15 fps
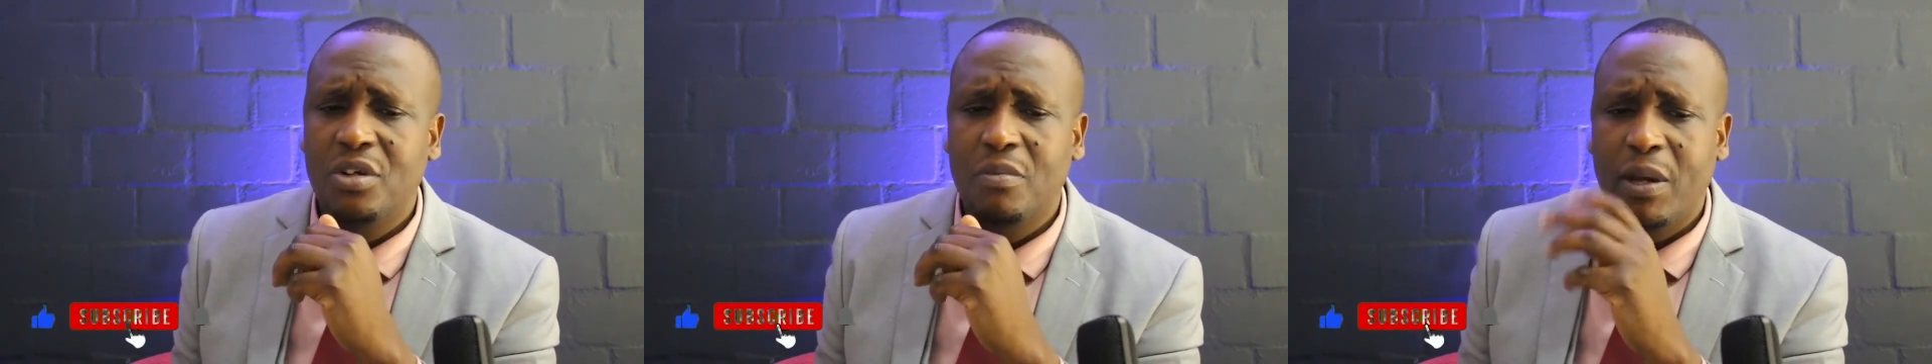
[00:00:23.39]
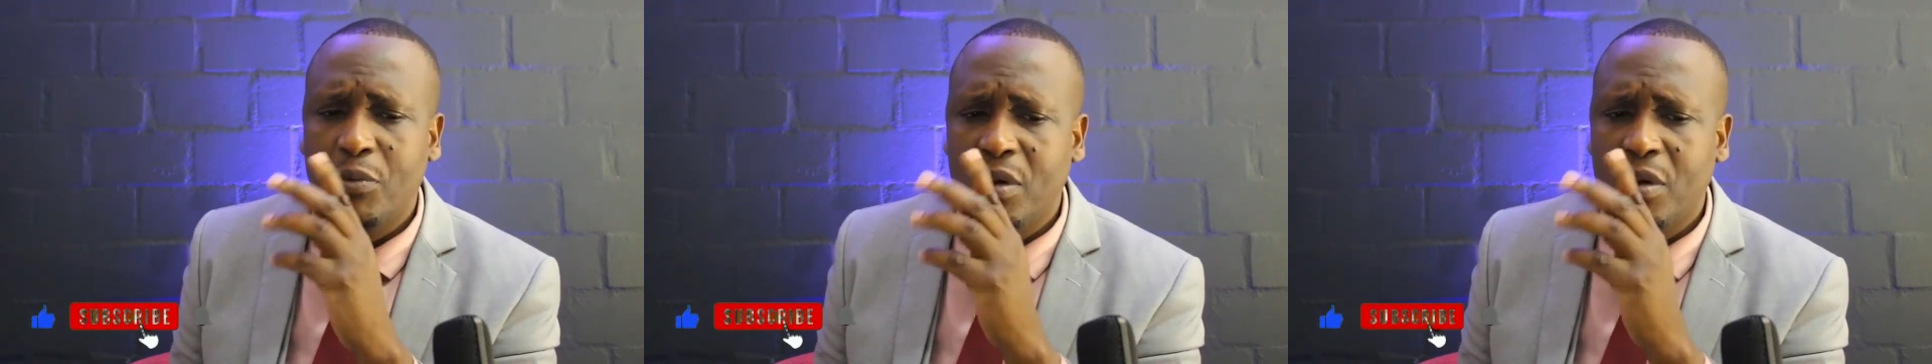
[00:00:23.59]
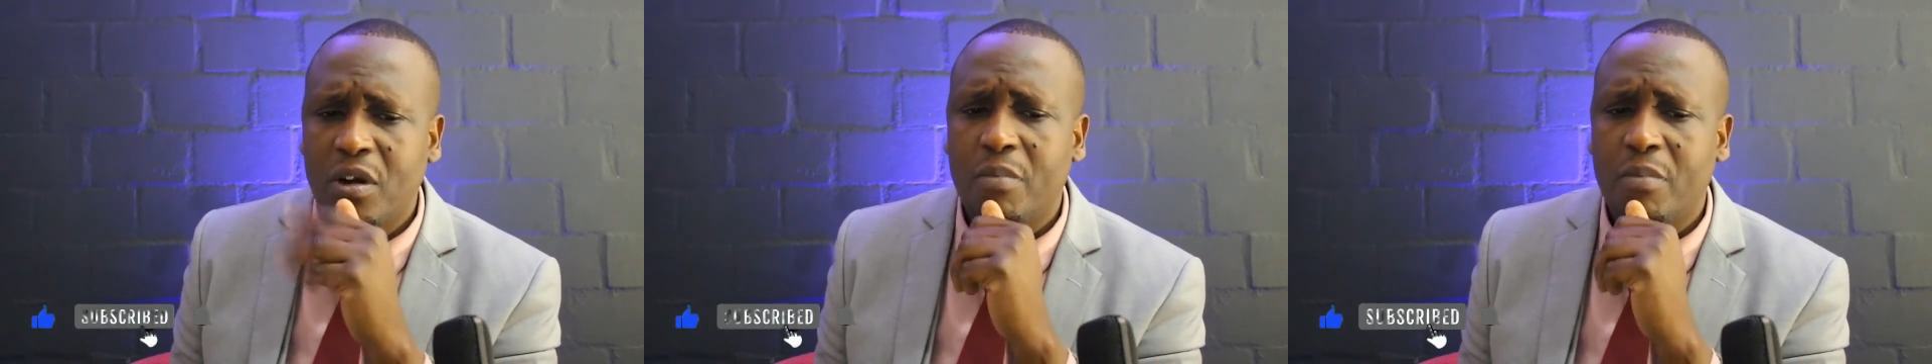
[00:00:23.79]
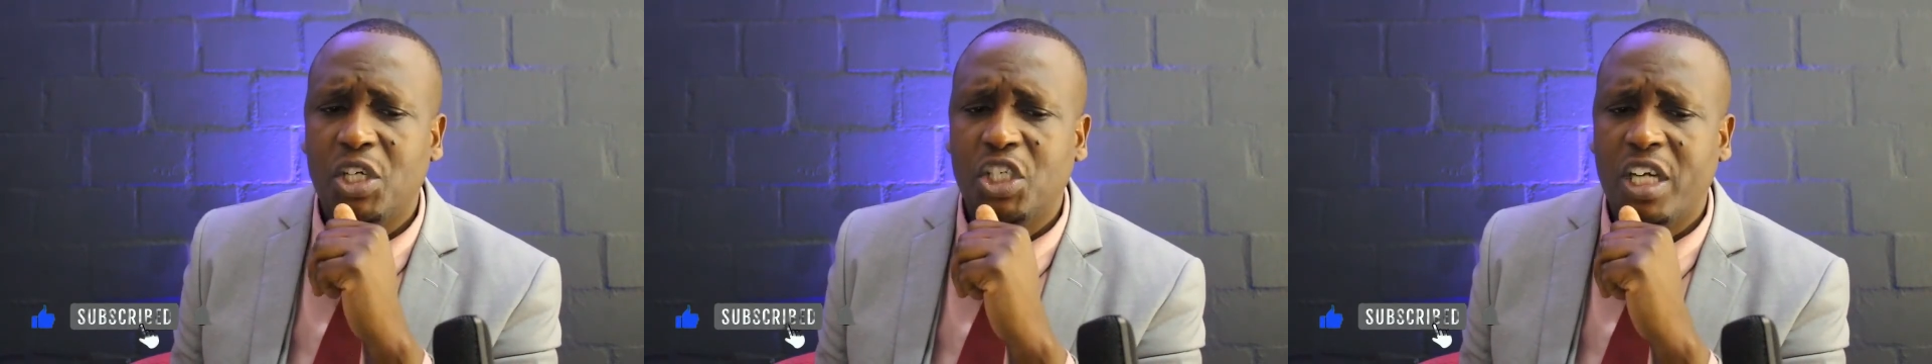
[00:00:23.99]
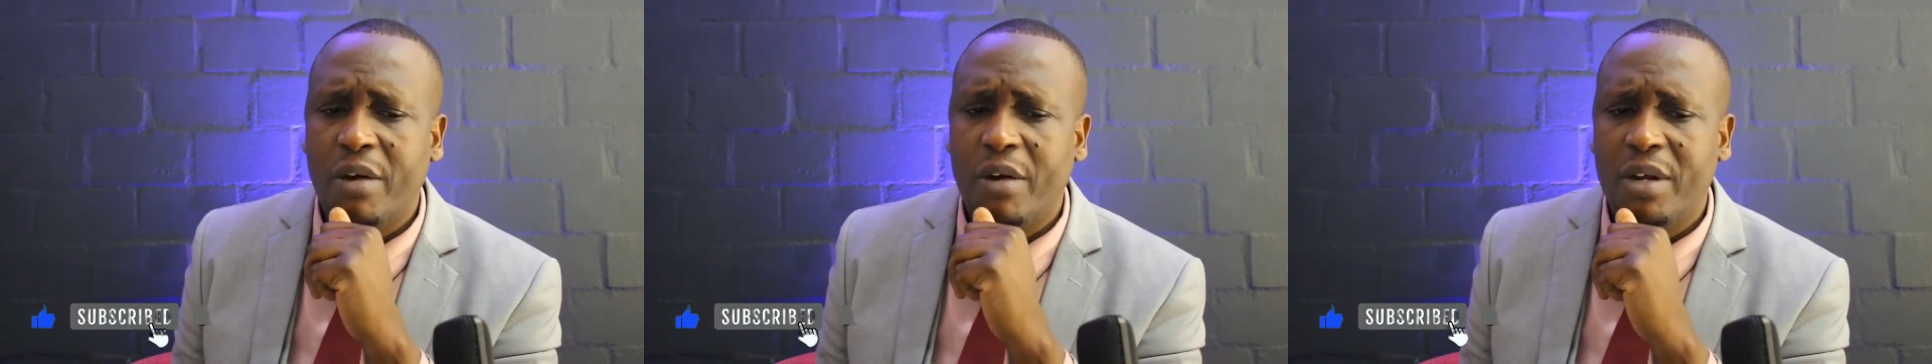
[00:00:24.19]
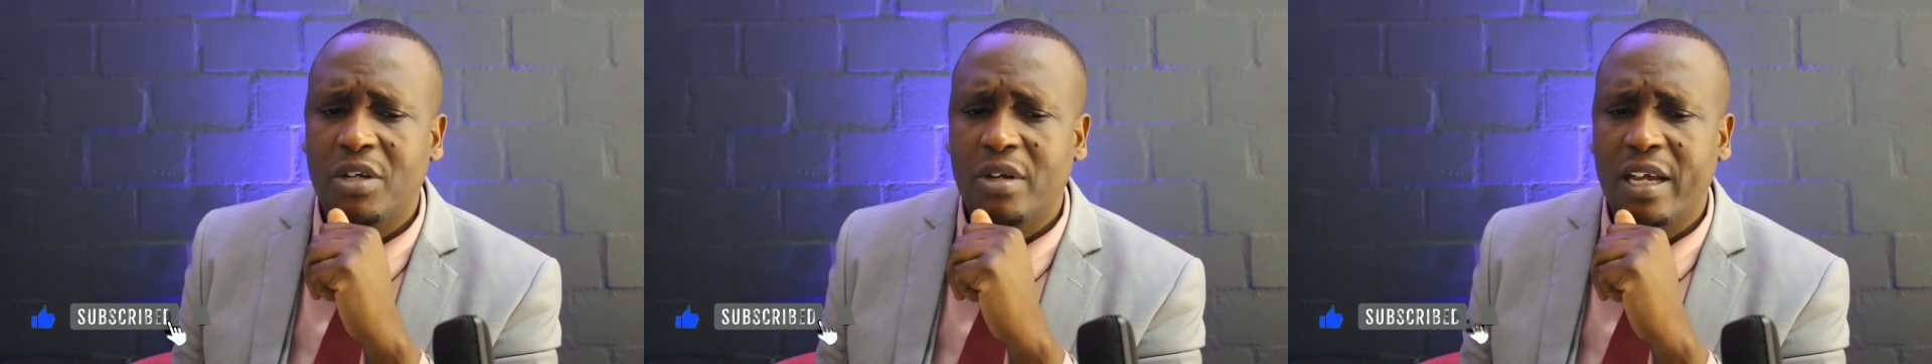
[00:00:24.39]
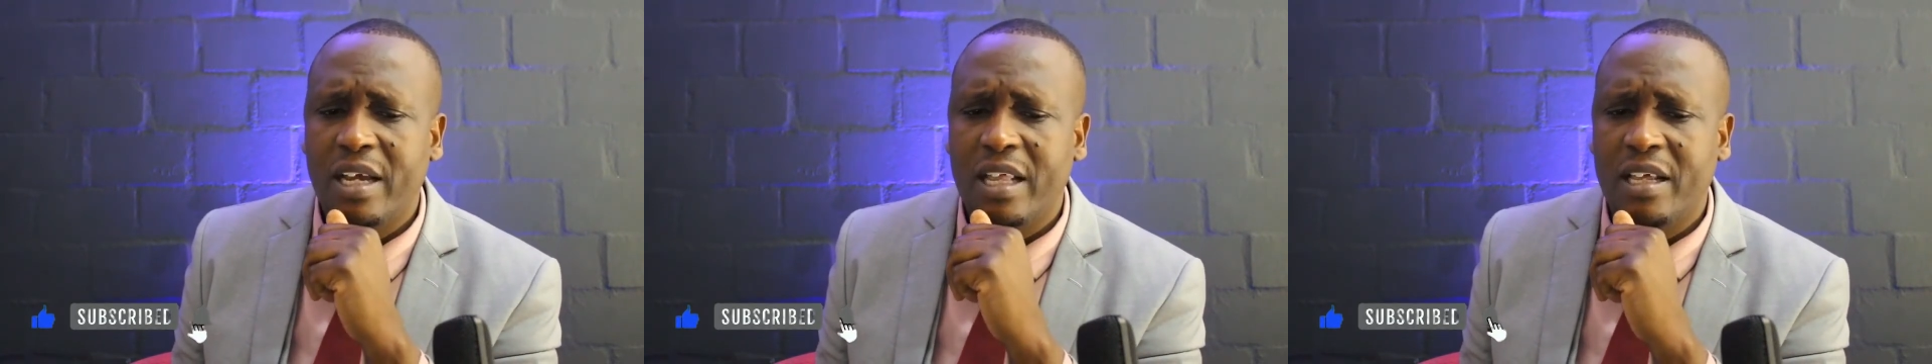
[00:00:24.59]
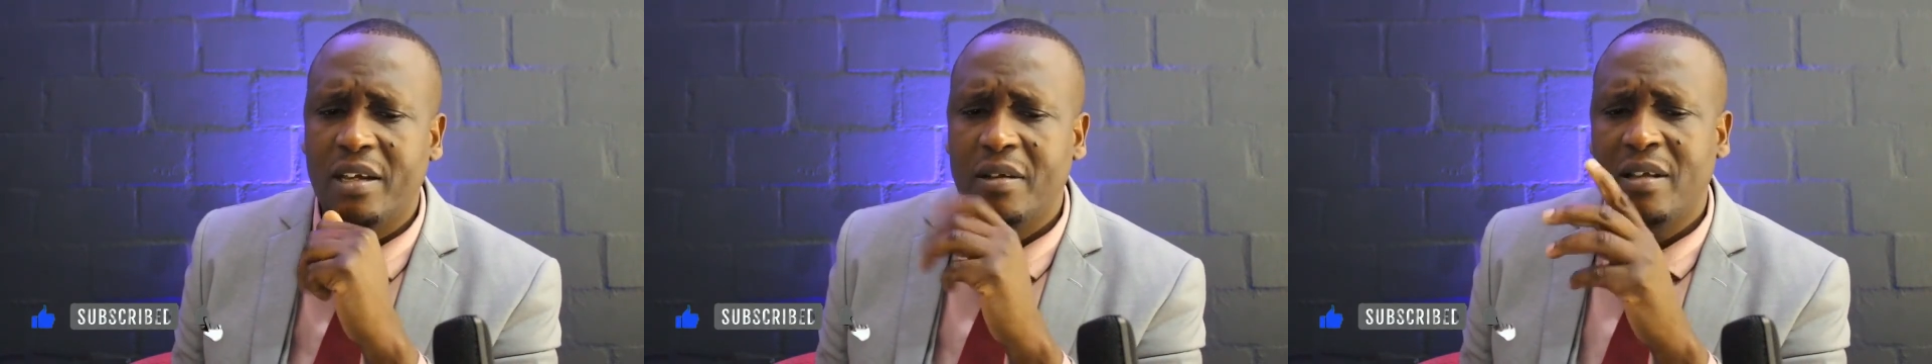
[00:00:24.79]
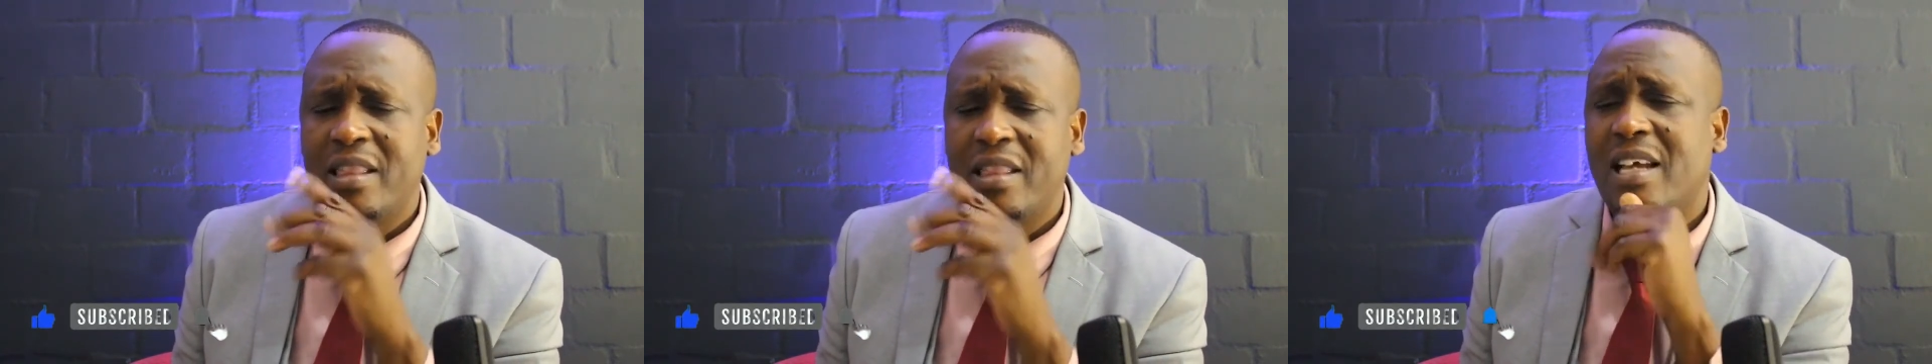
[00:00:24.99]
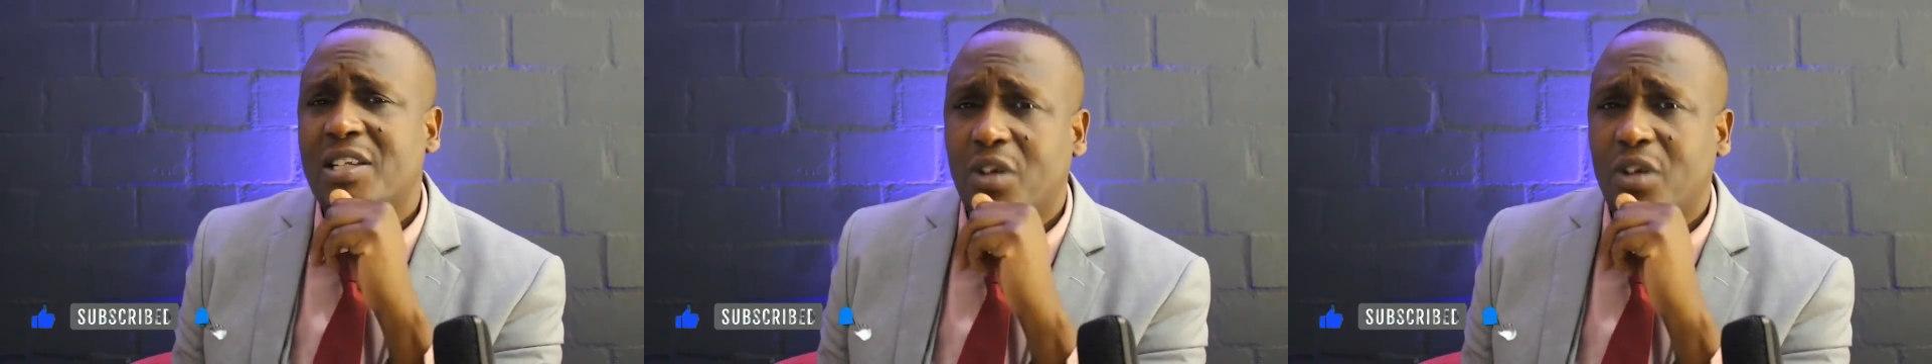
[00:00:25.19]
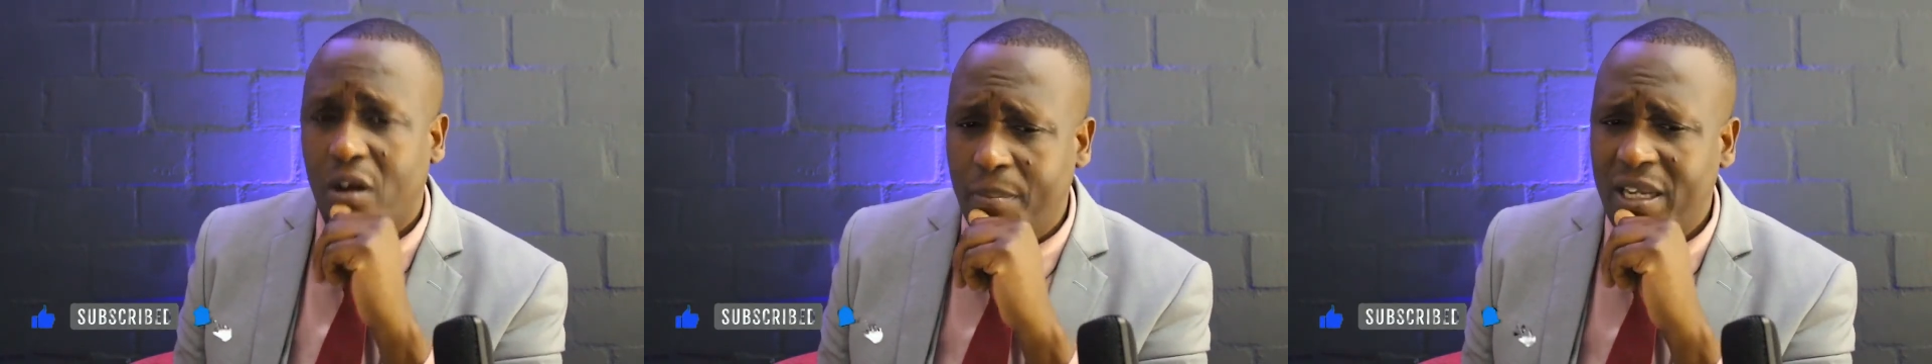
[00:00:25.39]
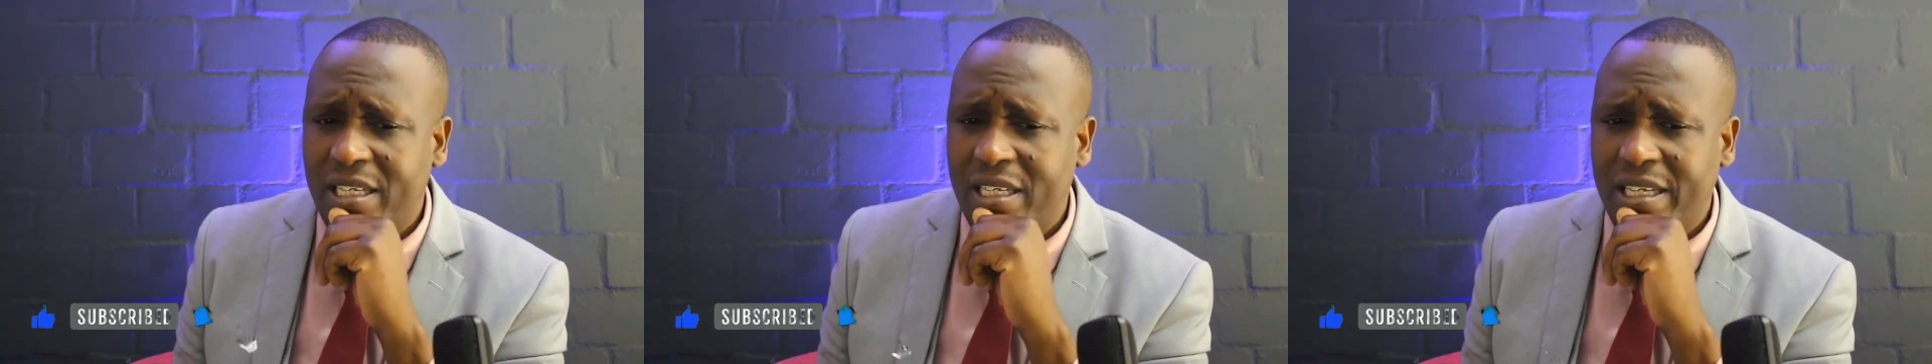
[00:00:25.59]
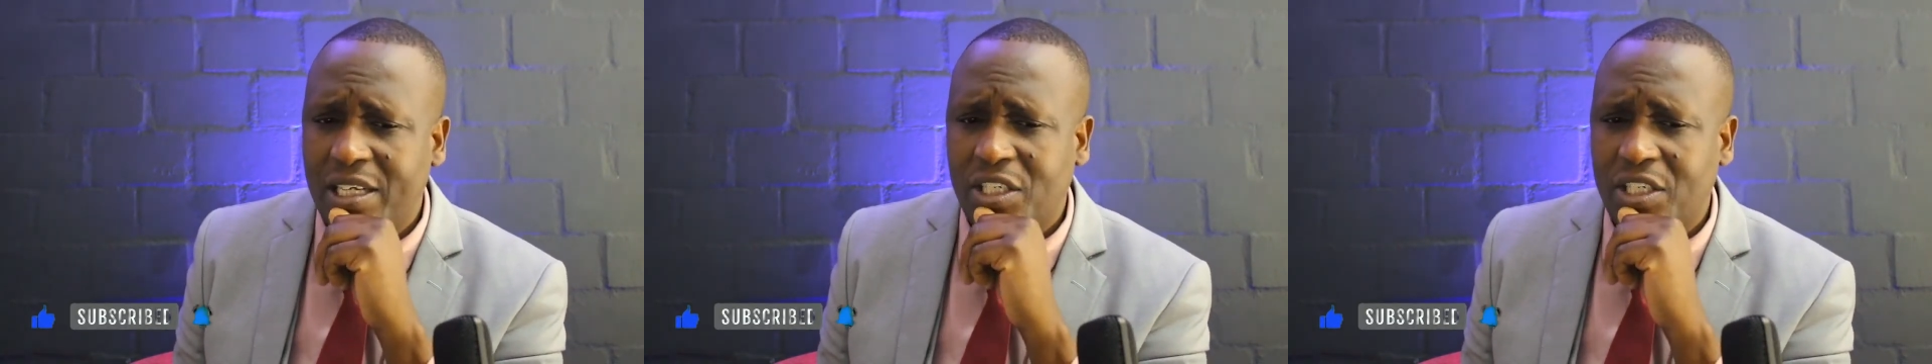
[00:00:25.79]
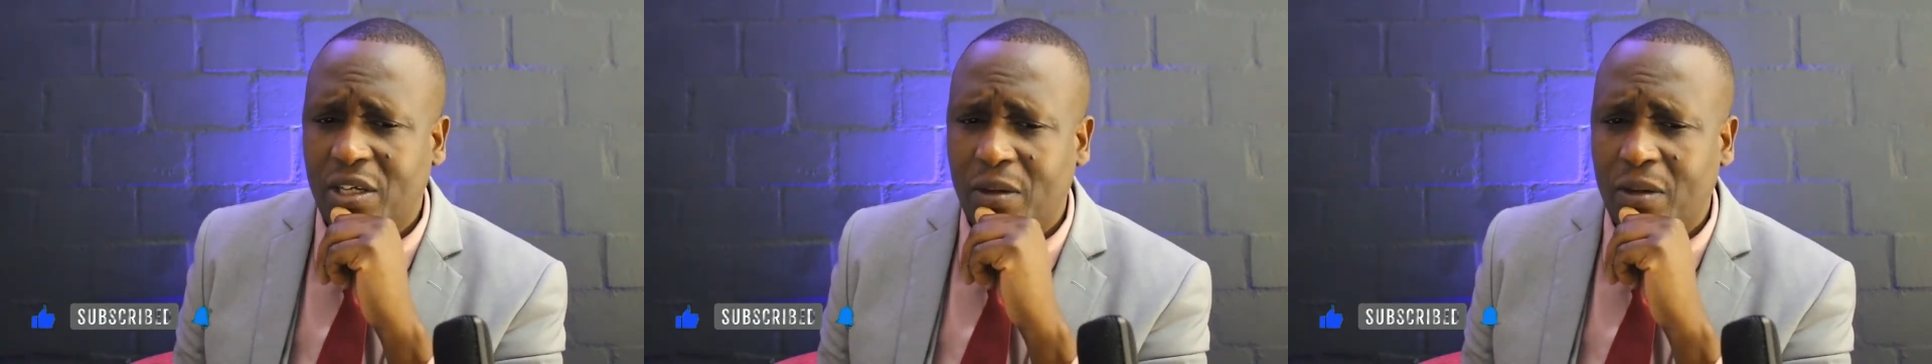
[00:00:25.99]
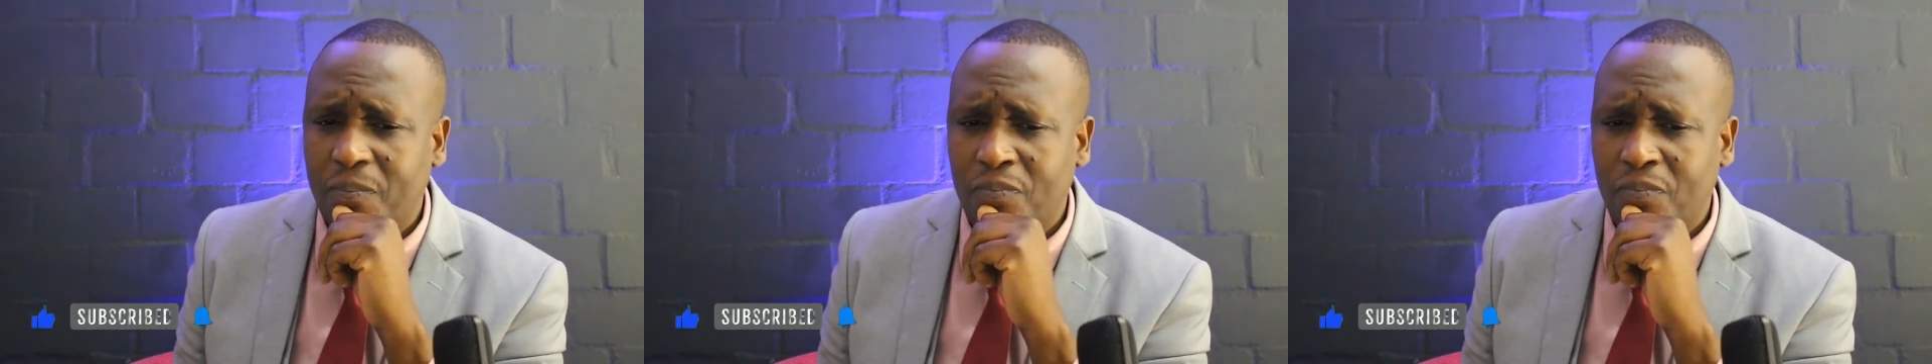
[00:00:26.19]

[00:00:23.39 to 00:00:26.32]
but we're going to be sharing together that's going to be essential.